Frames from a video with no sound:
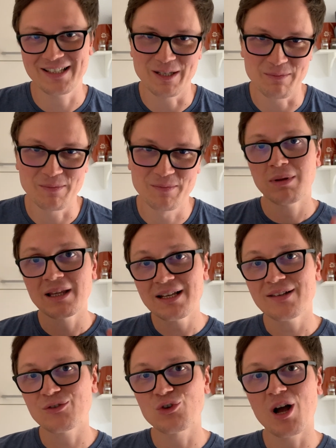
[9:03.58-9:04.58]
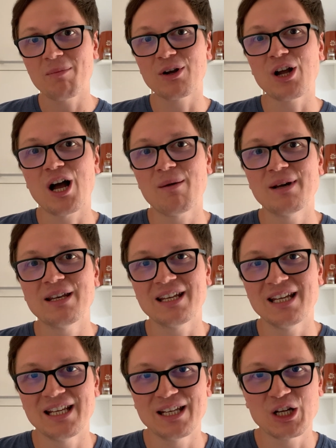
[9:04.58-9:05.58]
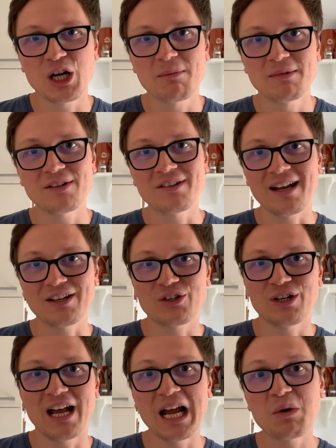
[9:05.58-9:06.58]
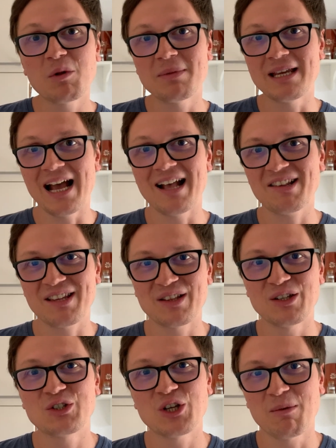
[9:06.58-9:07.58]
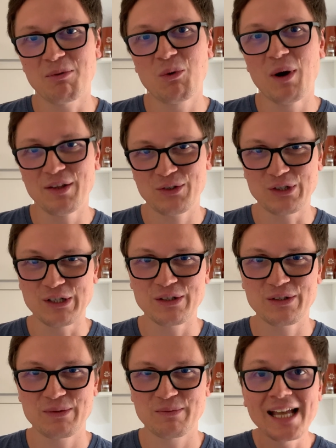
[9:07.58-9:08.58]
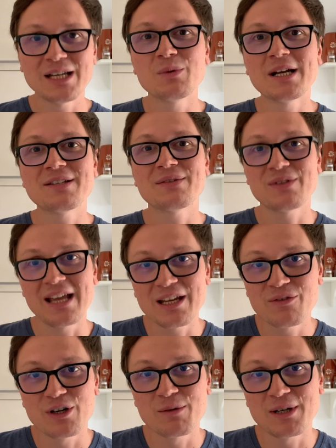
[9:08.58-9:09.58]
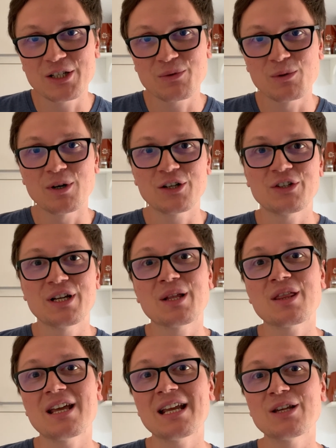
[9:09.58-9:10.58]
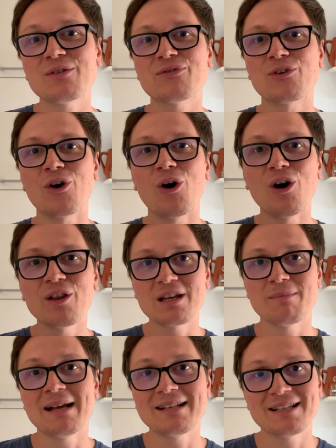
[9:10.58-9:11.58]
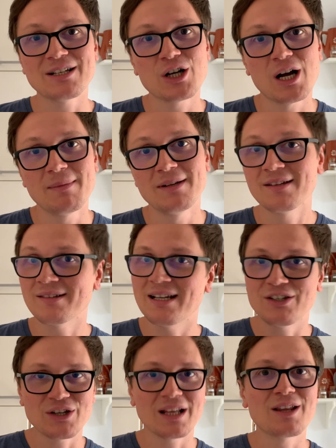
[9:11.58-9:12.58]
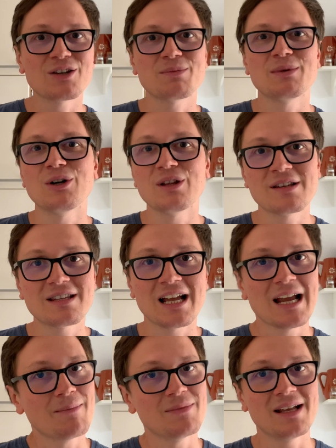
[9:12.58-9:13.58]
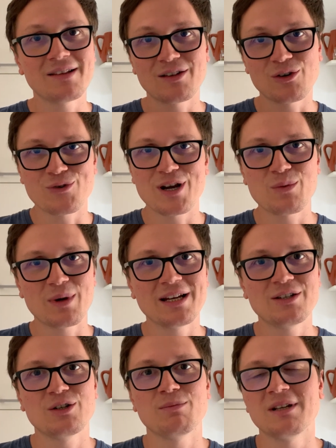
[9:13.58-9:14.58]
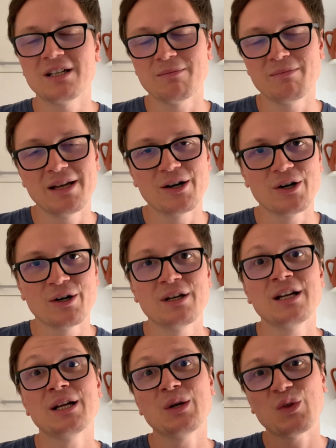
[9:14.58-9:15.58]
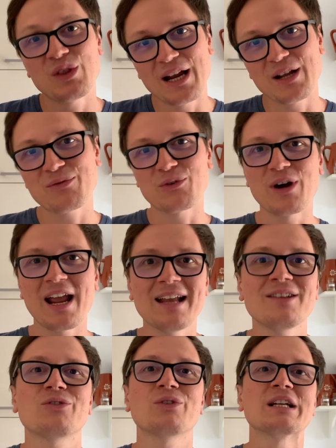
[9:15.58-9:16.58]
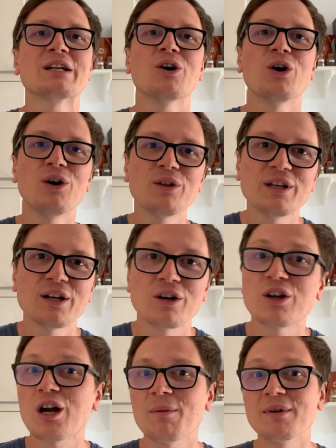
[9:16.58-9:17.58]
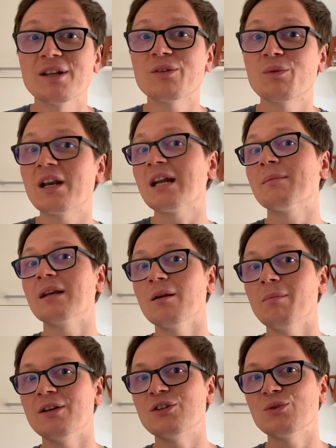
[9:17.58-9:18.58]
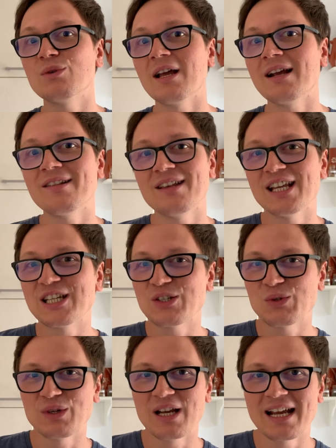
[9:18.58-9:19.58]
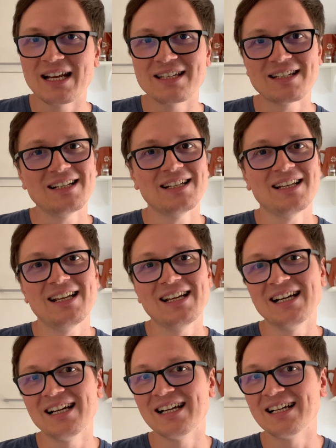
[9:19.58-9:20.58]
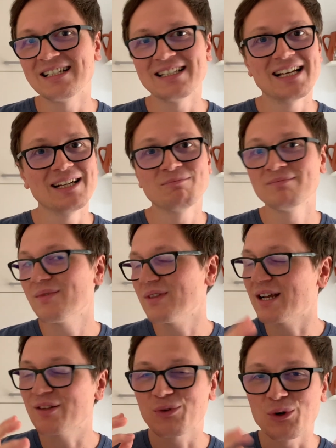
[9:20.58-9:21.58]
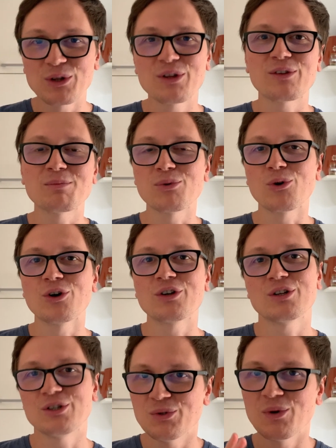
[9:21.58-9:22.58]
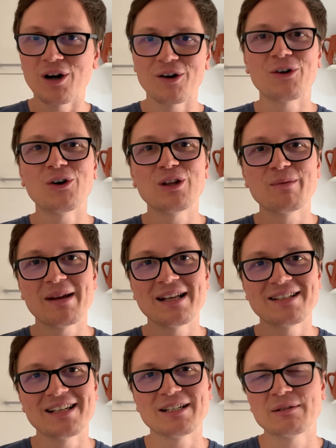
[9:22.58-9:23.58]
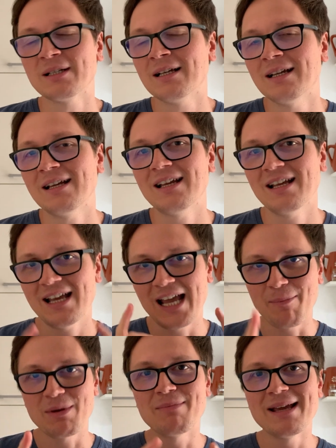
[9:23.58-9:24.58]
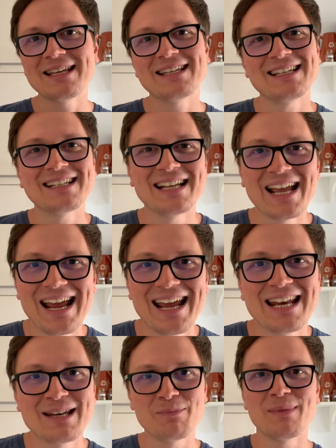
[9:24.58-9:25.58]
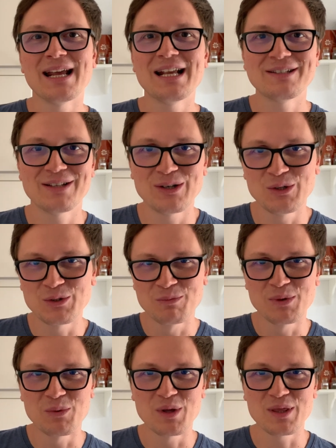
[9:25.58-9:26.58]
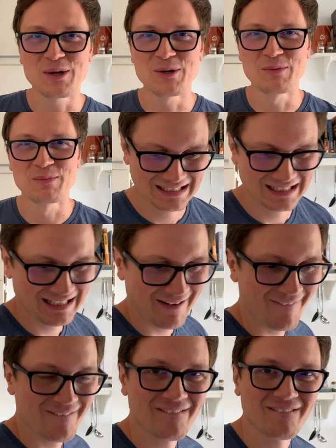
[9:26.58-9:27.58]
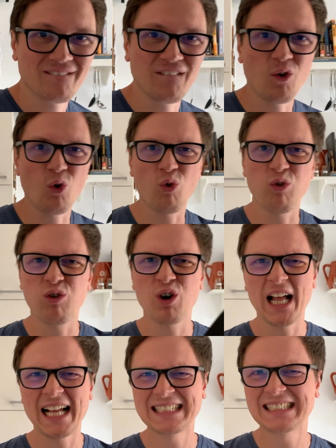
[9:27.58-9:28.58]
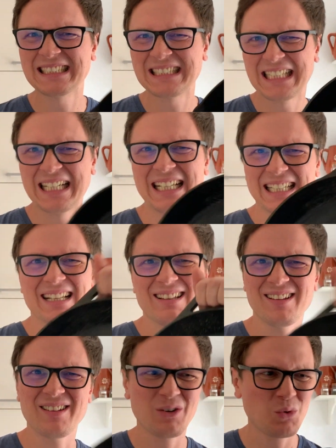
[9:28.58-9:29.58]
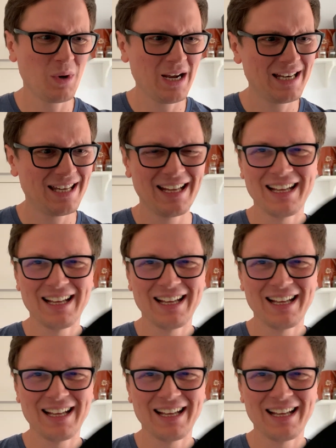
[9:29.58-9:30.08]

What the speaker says: them. Please drop a comment in the comment section. I will be asking the top questions. Anyways, thank you very much for watching. Thank you for all the amazing comments. They challenge me all the time. That's a great way to become better. Thanks for answering all the other comments when I'm a little bit too lazy and too late. And yeah, thanks for all the support. You are all amazing. Happy baking and may the gluten be with you. This is quite,